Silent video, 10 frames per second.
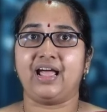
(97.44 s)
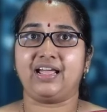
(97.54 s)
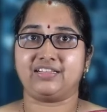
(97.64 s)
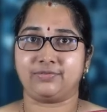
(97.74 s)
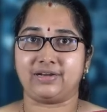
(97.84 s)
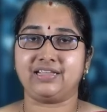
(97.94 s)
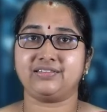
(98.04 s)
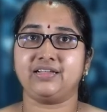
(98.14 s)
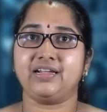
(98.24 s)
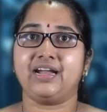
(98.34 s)
as well
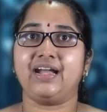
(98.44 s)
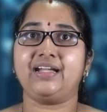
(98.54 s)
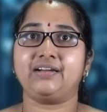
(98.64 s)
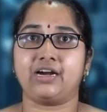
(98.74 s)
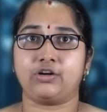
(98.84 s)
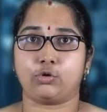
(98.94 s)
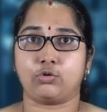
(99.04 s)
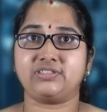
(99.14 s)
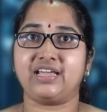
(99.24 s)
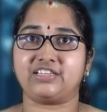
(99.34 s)
as it
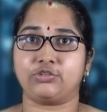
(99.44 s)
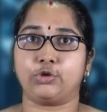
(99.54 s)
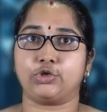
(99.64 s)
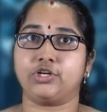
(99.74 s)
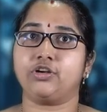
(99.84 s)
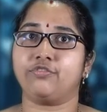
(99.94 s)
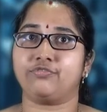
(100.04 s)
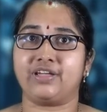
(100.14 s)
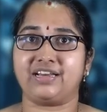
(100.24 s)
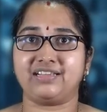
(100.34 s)
controls the execution
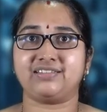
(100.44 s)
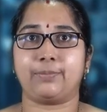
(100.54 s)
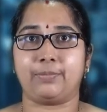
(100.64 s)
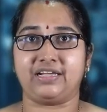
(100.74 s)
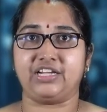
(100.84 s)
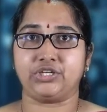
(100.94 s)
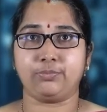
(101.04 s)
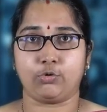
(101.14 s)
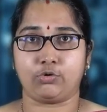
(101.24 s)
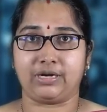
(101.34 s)
of various
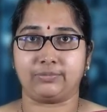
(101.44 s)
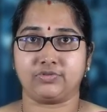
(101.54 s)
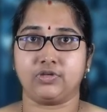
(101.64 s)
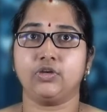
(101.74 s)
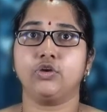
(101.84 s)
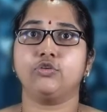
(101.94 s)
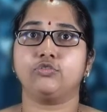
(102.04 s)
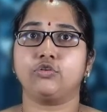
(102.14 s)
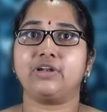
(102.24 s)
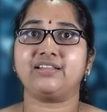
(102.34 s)
application programs.
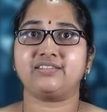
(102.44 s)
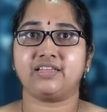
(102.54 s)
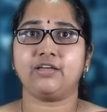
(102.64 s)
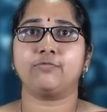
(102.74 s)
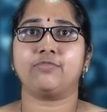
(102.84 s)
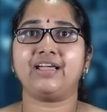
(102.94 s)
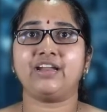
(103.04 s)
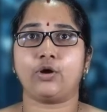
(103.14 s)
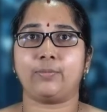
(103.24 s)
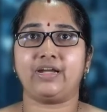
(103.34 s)
So let's see why
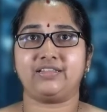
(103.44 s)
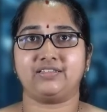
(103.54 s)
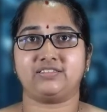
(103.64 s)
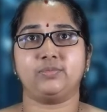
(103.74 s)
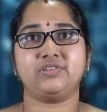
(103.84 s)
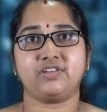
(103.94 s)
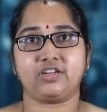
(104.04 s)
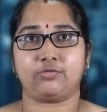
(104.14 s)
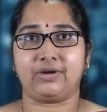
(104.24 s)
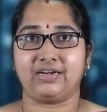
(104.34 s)
an operating system is
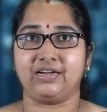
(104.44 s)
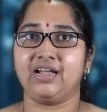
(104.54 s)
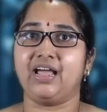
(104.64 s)
required.